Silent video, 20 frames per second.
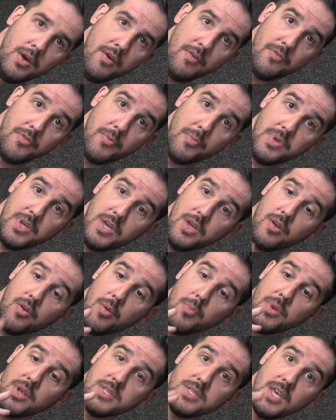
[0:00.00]
From here,
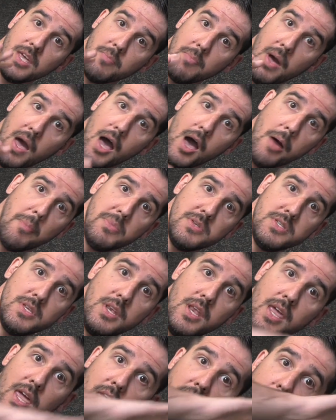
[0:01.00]
I'm going to take my opposite
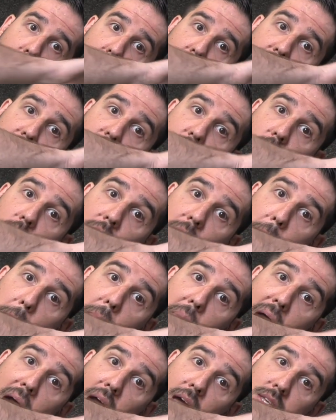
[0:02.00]
hand, place it on the
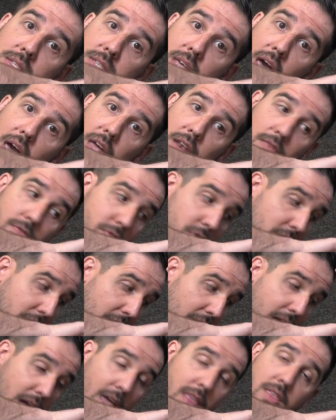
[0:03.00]
back side of the
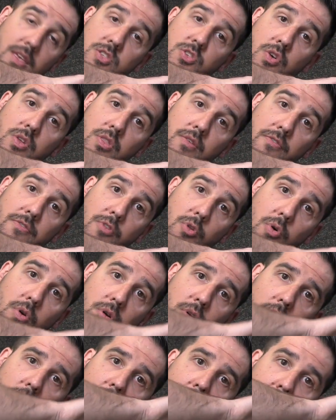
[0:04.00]
hand that's on the
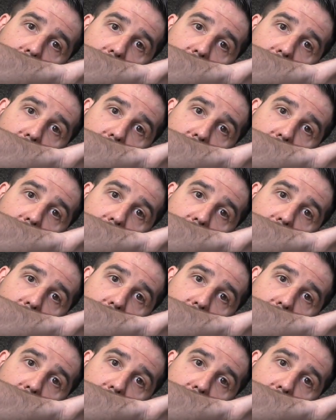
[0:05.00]
floor.